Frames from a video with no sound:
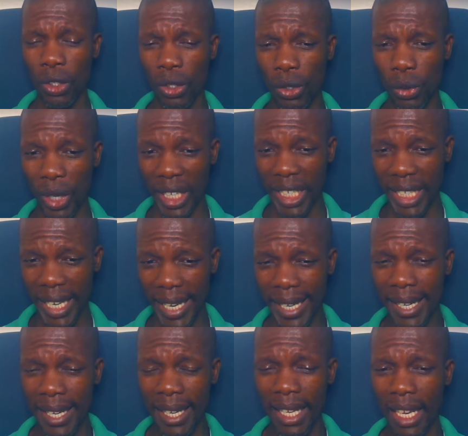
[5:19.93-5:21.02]
to
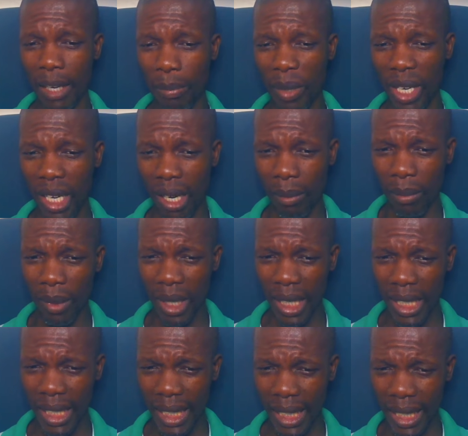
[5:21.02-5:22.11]
return and become
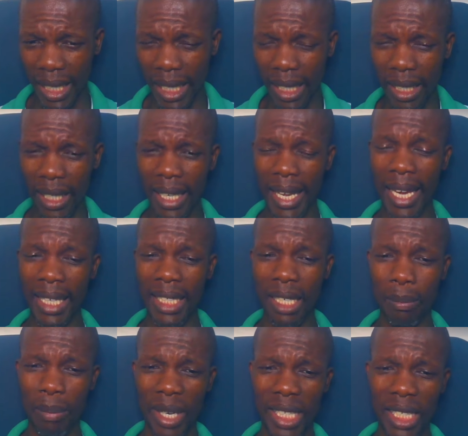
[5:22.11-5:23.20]
the
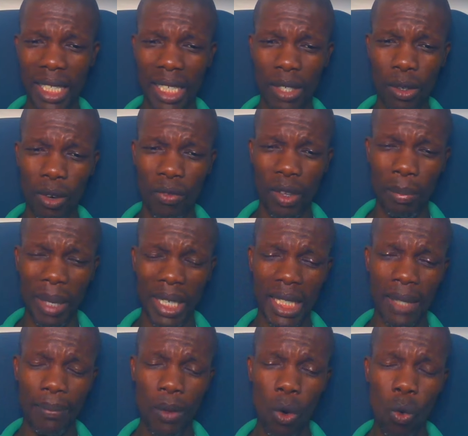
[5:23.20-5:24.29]
acting president of the party,